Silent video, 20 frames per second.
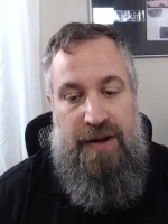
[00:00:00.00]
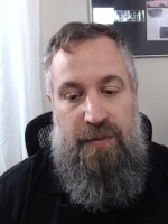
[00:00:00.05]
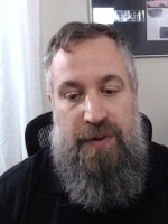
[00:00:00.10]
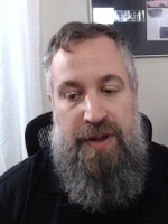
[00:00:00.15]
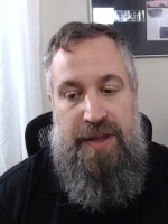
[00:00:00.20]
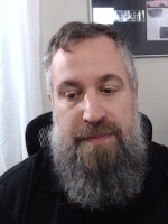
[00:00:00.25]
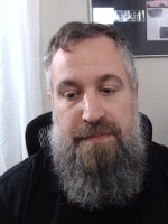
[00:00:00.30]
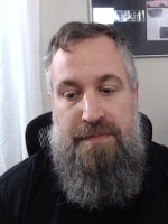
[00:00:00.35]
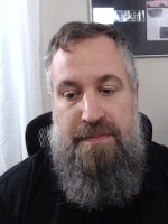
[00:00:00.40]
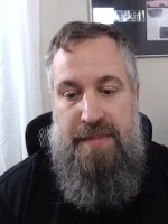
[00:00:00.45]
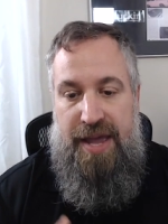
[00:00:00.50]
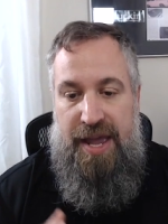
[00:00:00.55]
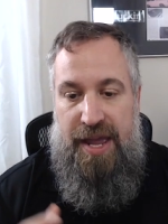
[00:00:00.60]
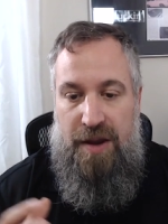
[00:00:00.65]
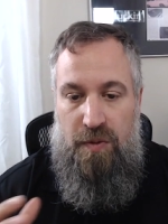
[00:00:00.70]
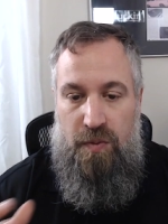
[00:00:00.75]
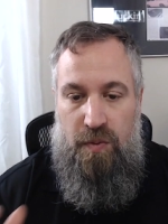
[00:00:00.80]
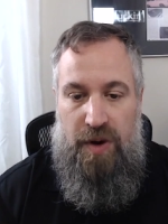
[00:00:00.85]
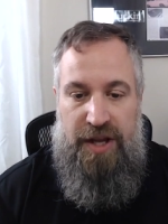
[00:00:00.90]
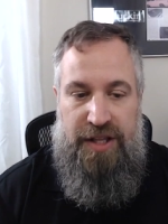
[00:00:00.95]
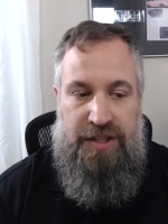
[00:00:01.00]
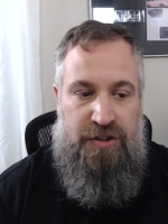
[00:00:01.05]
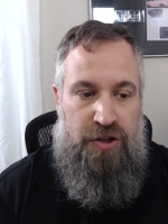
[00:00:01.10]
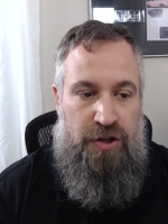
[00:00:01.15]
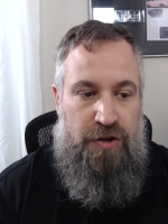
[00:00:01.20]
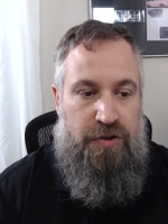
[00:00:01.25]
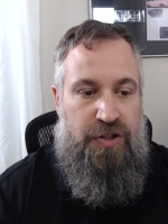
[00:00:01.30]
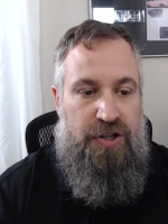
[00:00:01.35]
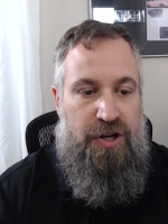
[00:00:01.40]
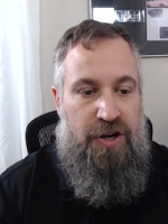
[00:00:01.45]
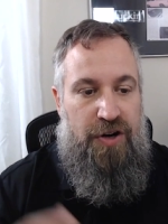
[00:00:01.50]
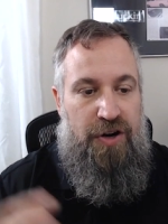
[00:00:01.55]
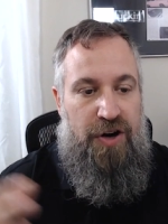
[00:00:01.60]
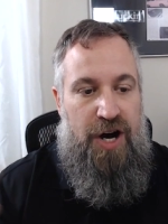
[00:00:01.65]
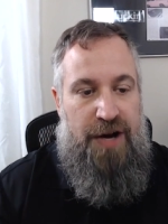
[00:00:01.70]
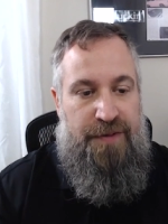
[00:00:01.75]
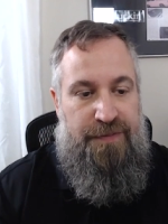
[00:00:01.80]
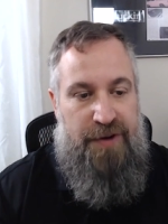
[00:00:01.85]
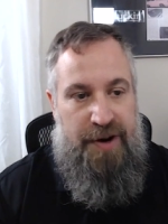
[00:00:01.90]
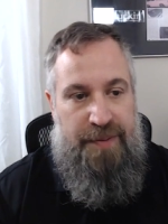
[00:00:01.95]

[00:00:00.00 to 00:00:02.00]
we may want to turn off